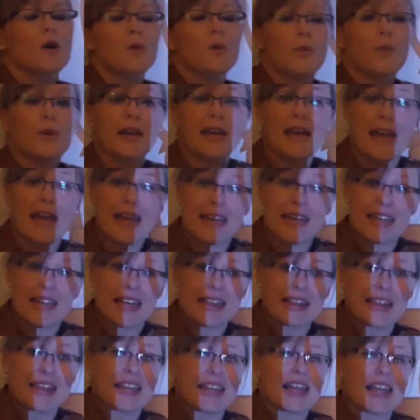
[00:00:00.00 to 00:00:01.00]
We end
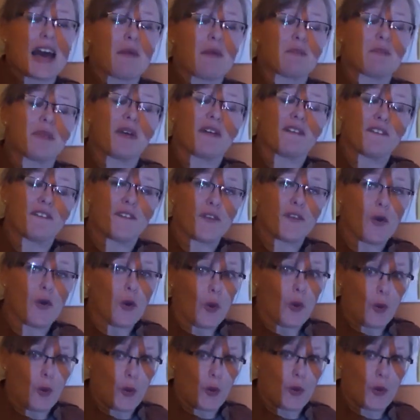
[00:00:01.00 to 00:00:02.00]
at the number
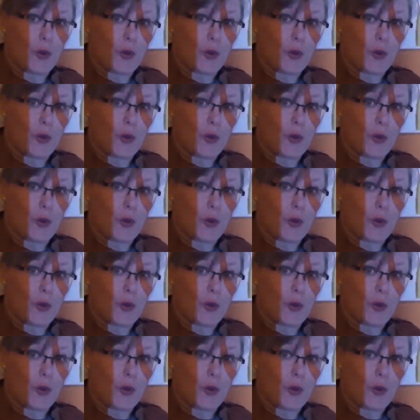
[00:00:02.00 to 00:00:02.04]
4.